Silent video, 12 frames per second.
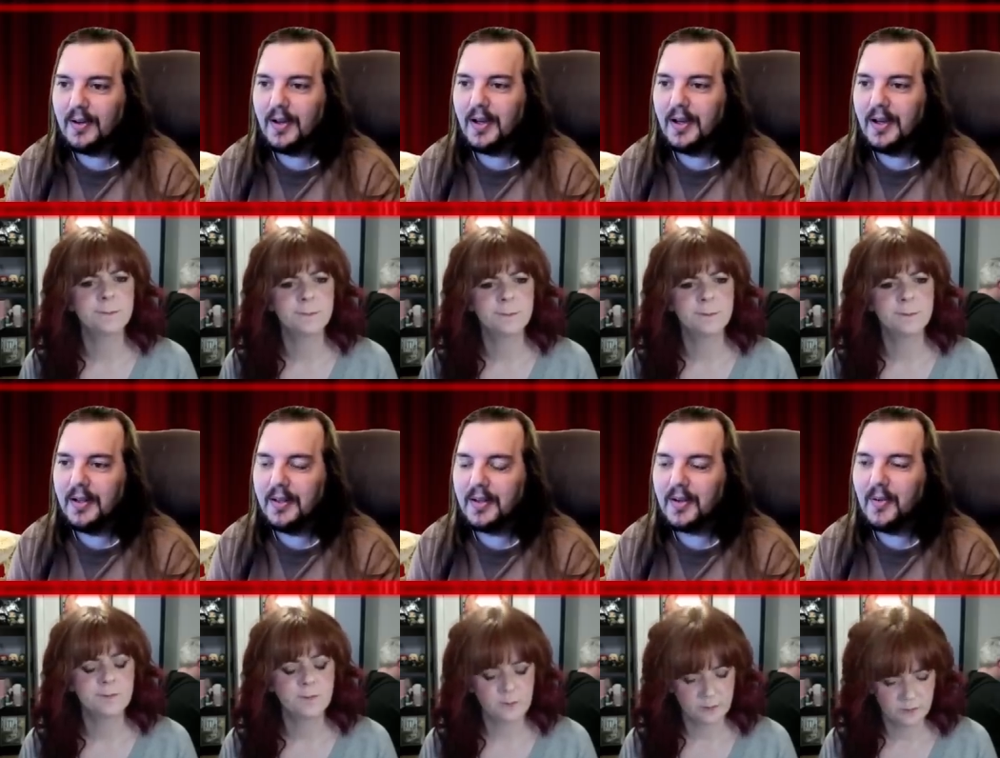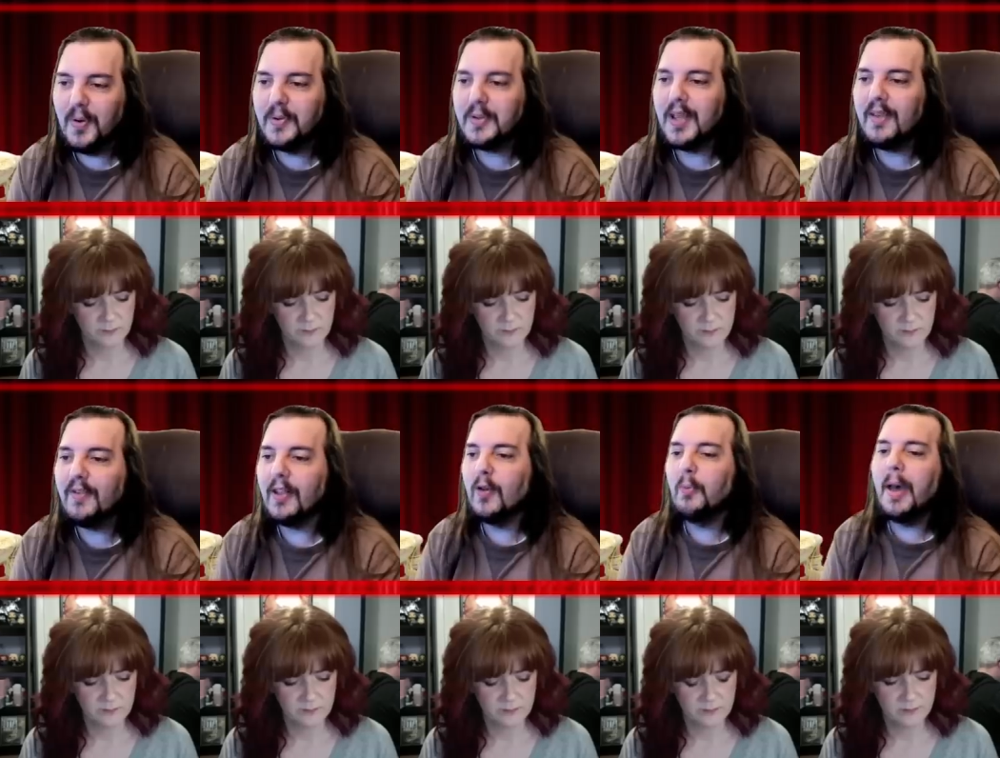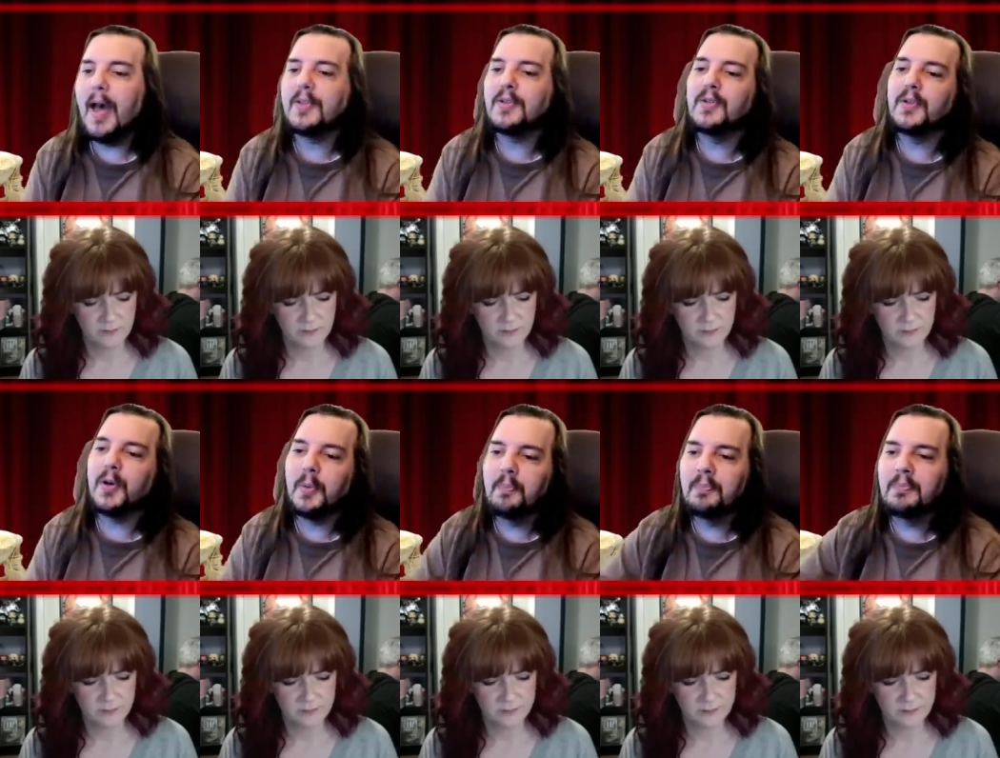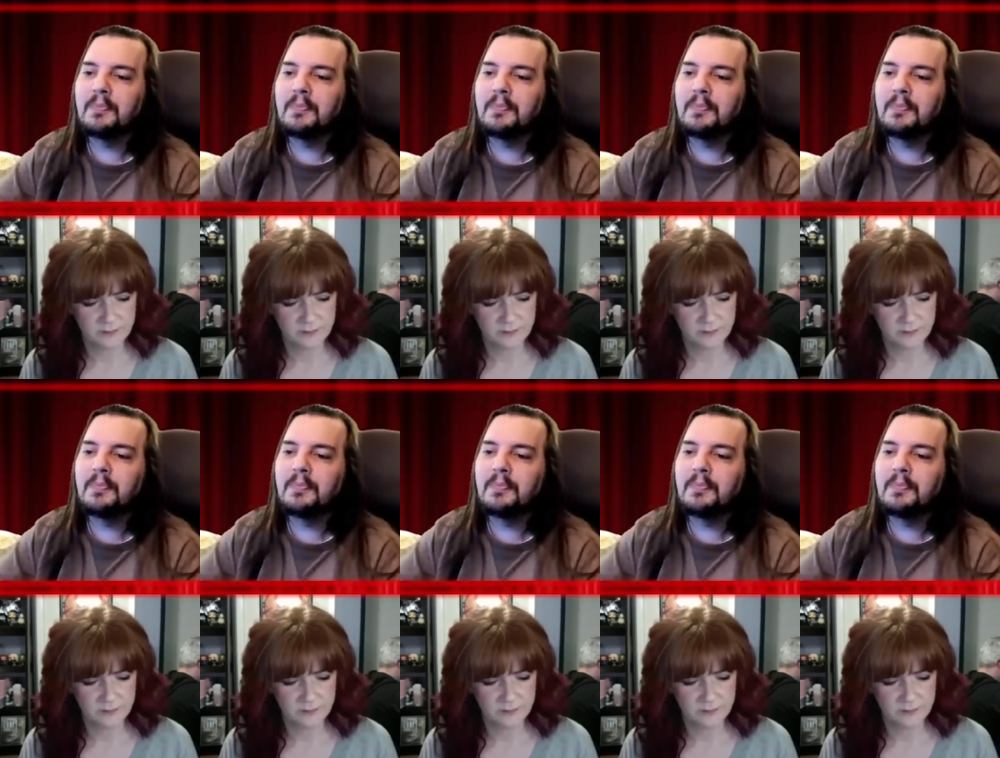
Speaker 1: Uh, quotes a fellow passenger.